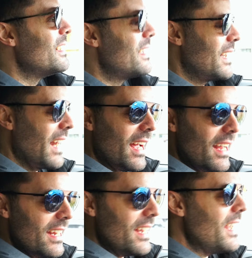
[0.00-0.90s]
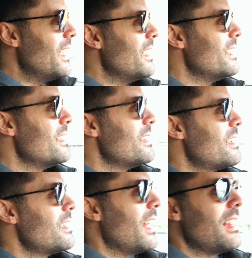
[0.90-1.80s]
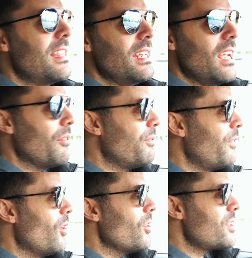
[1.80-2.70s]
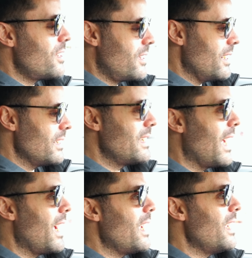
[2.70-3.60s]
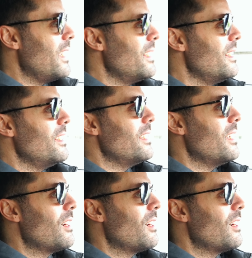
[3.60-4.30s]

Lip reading: Today is the first day,